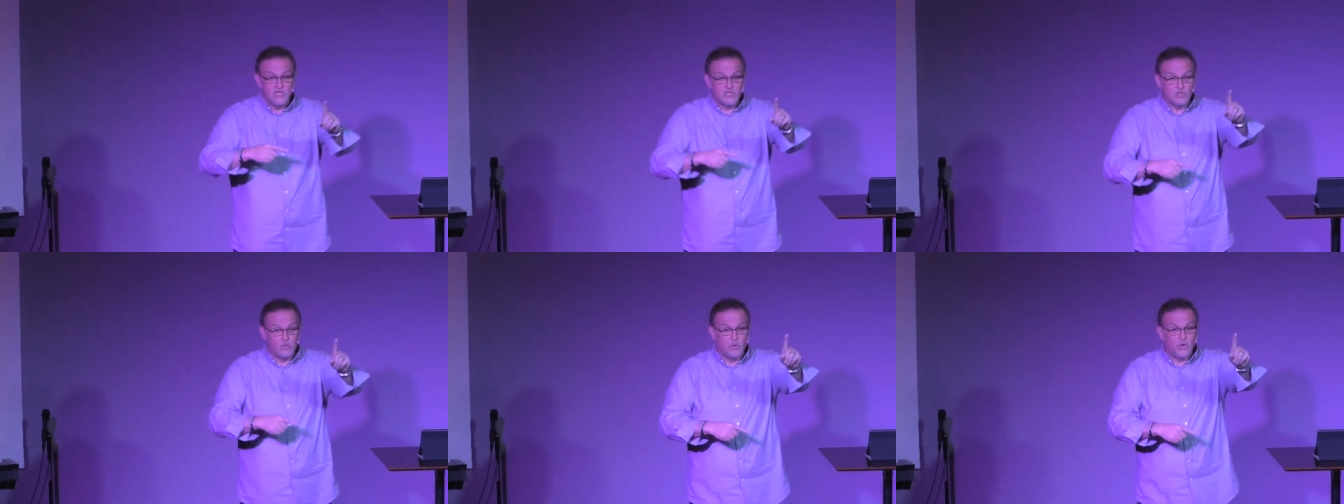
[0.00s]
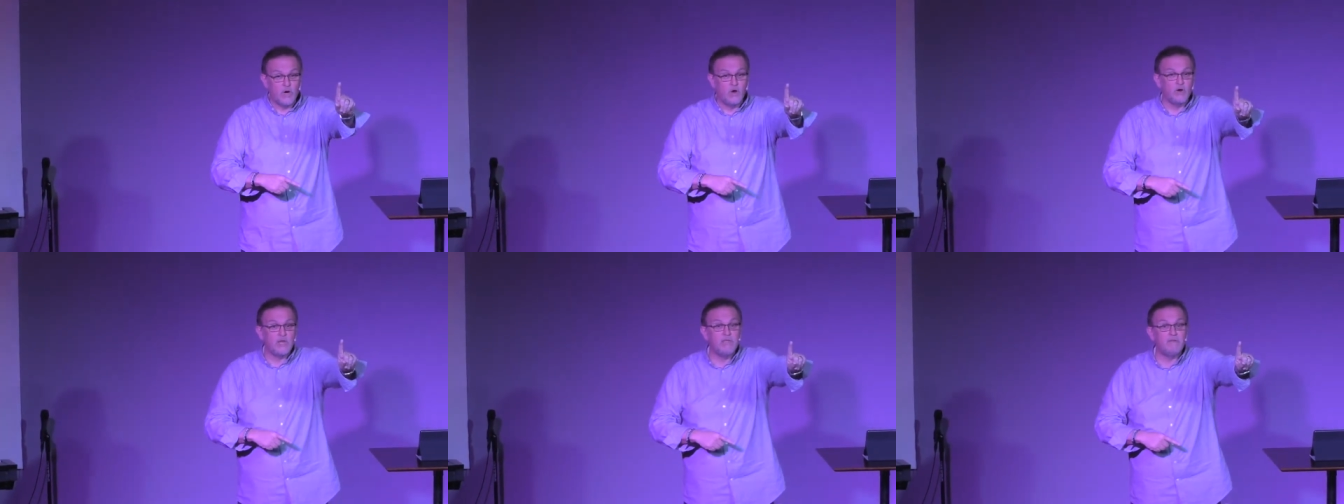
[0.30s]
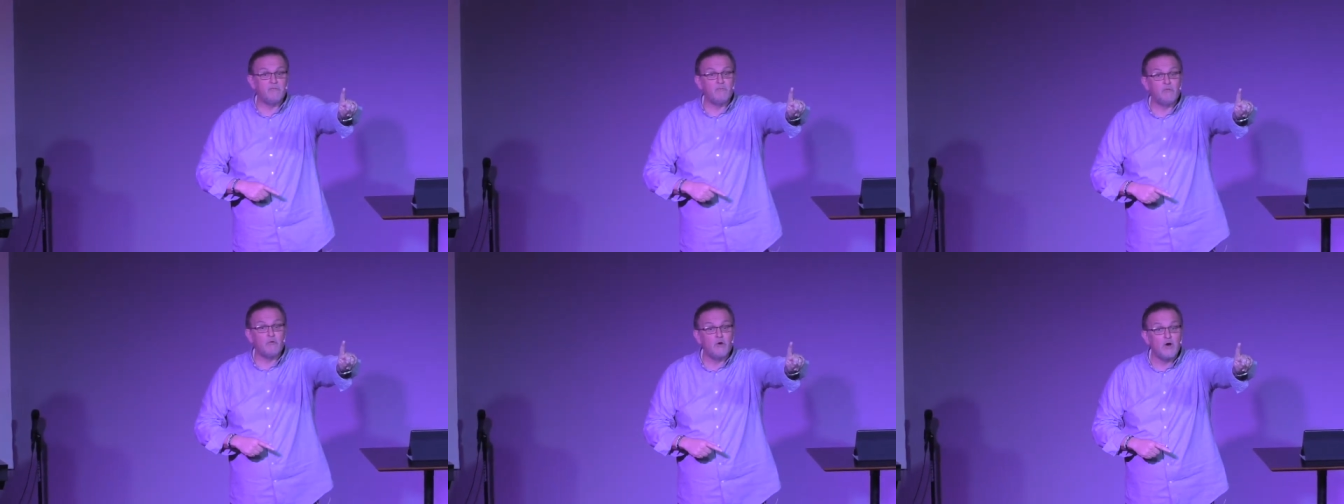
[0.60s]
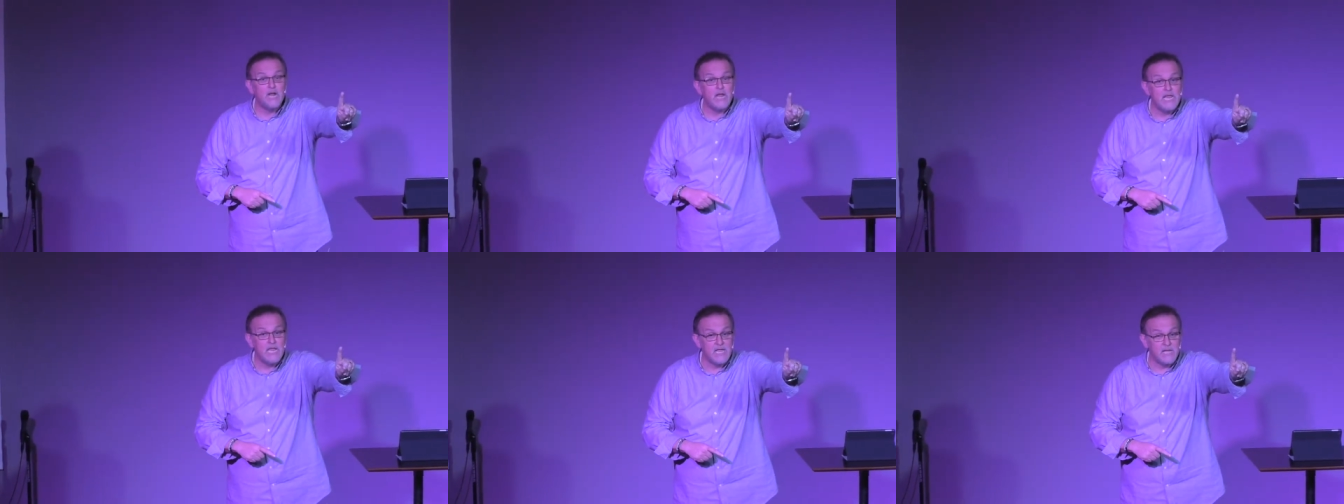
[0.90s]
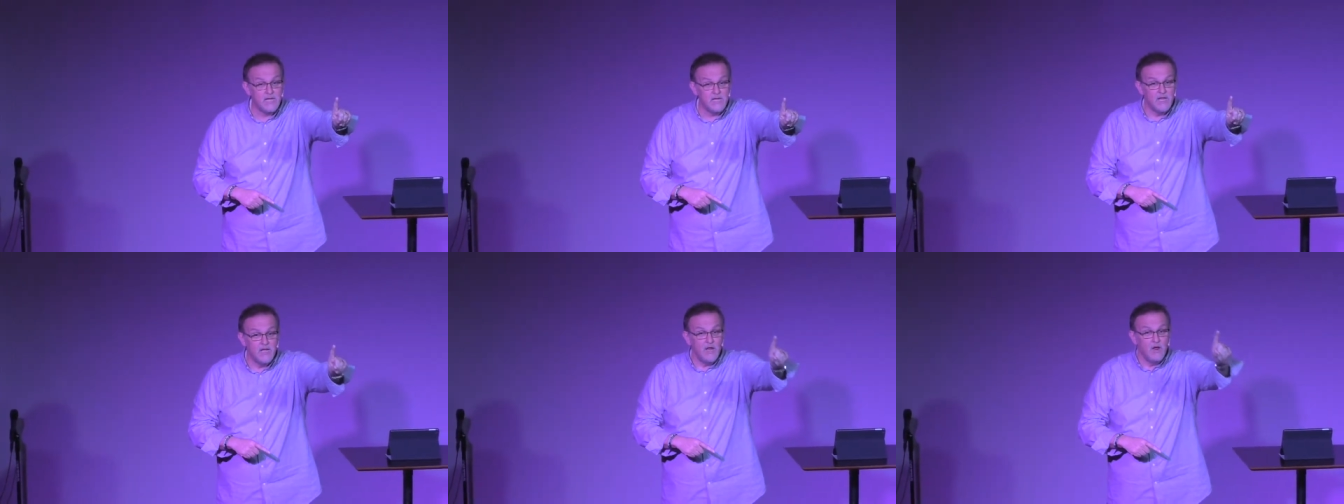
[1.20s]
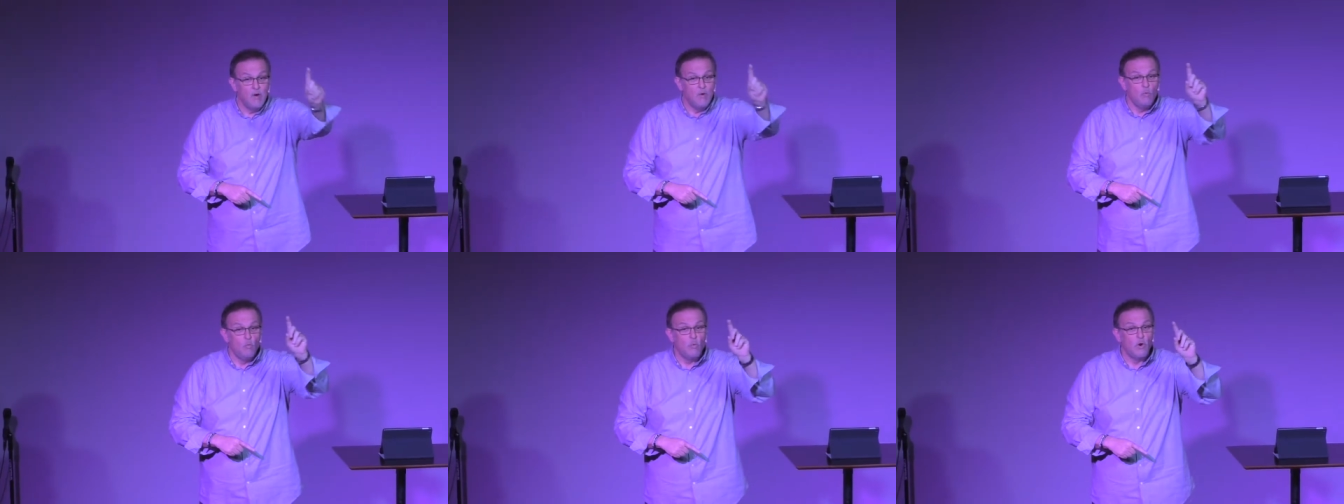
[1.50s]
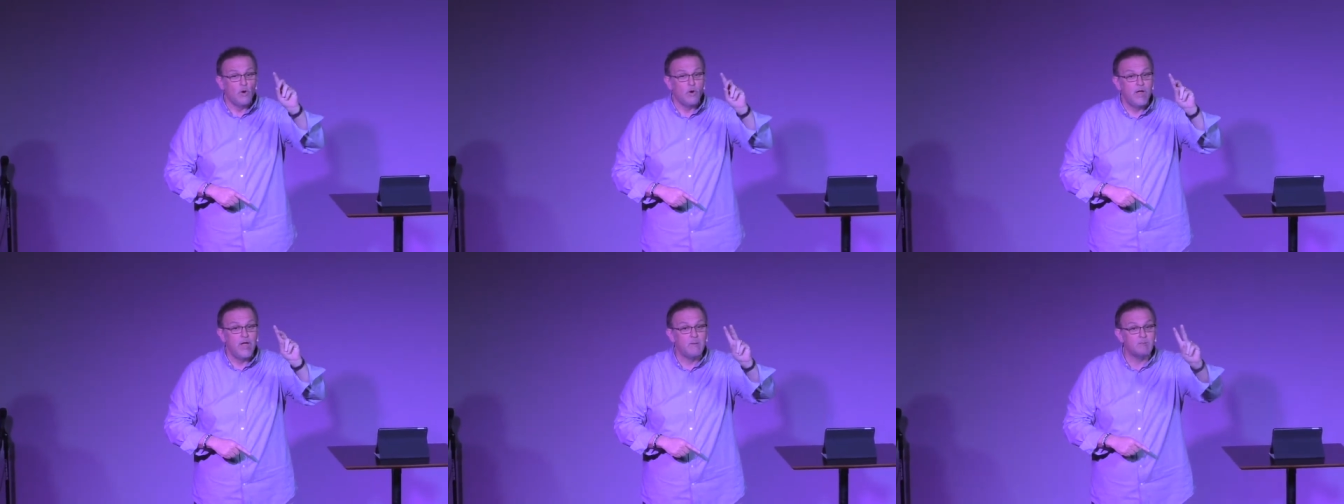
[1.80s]
So we're going to get free
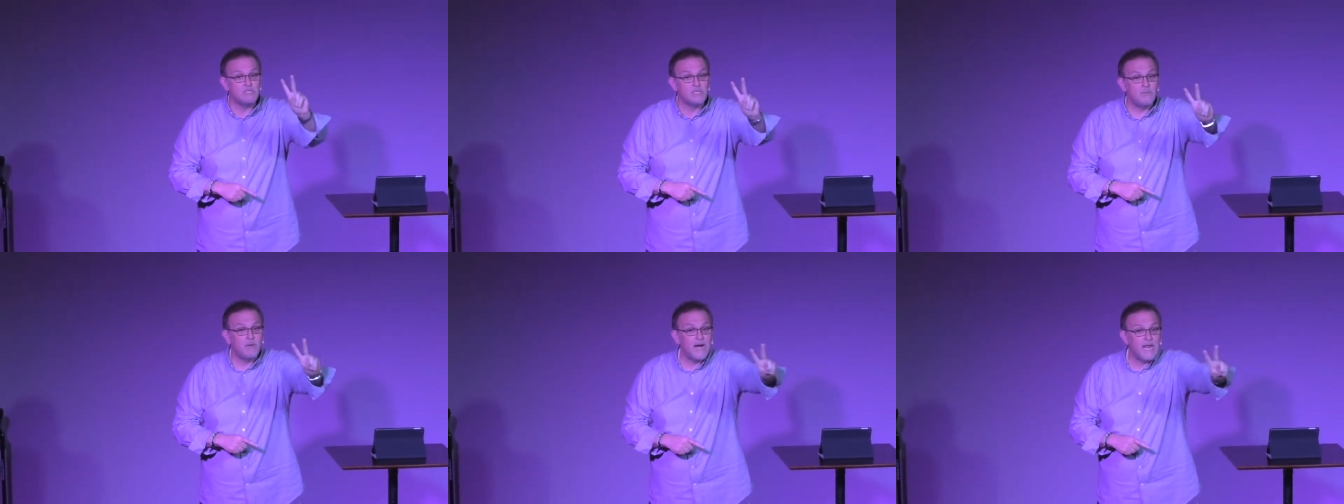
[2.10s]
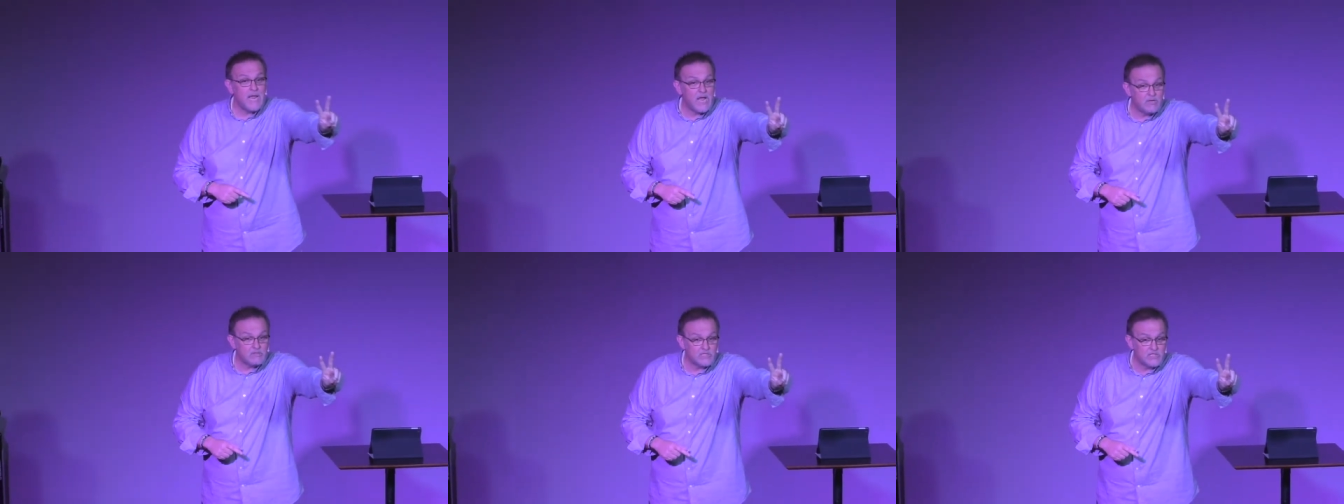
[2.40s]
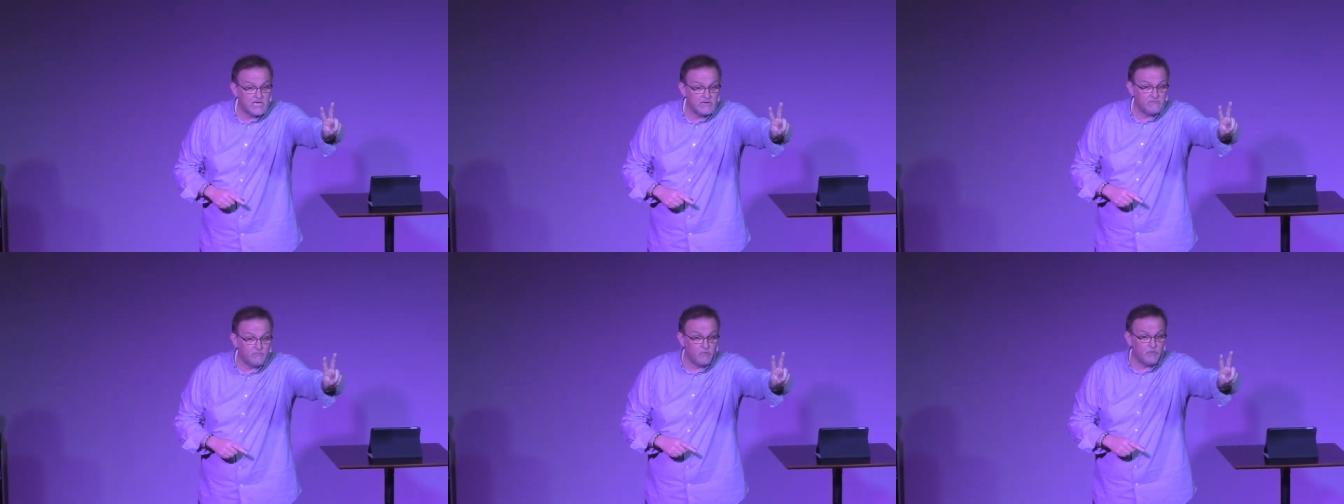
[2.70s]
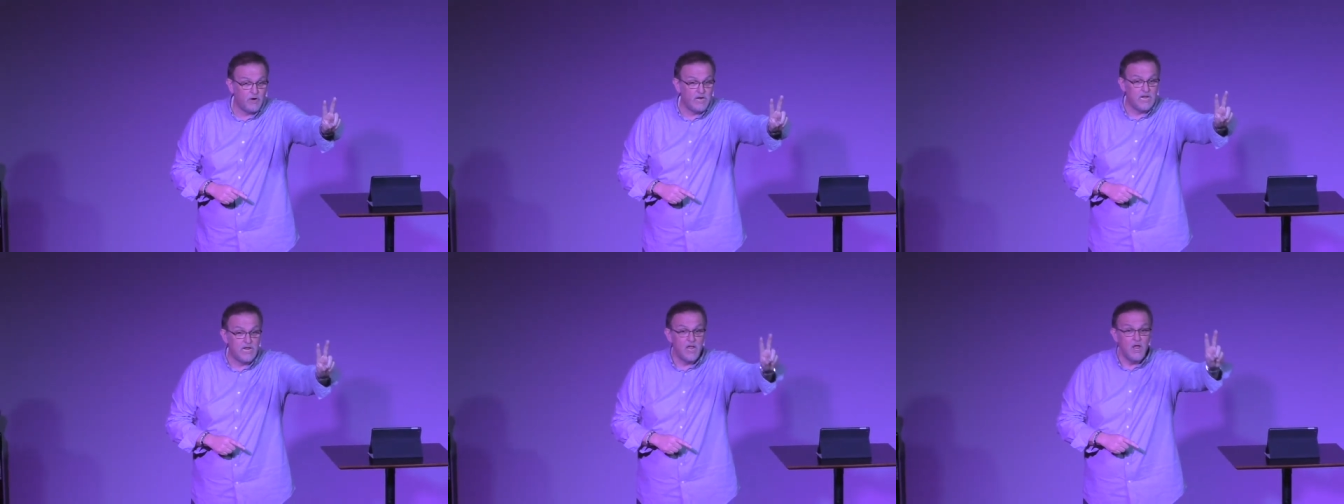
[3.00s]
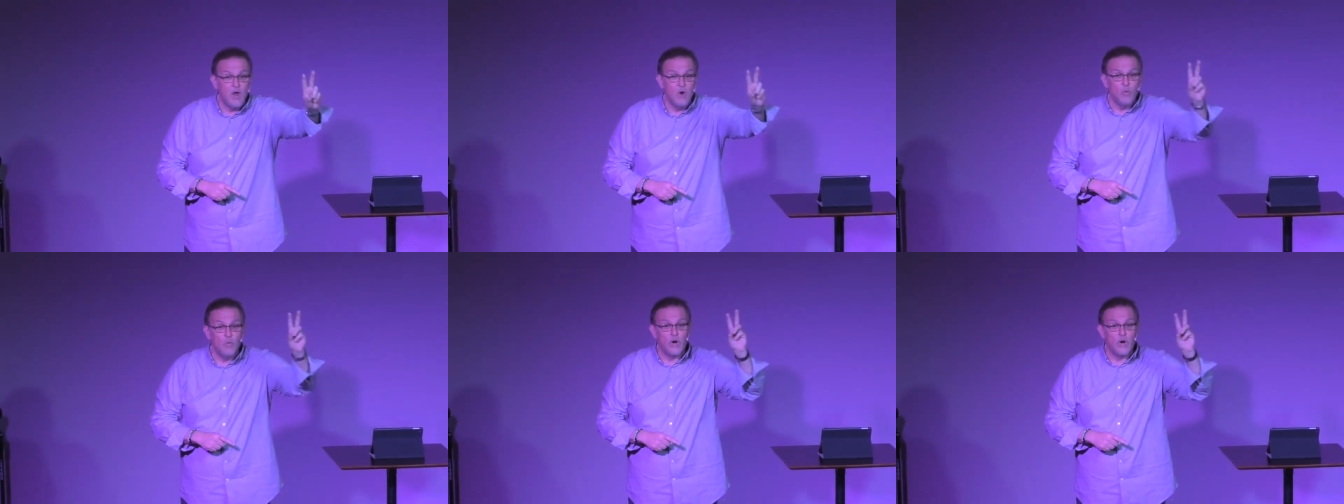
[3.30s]
we're going to help somebody else get free.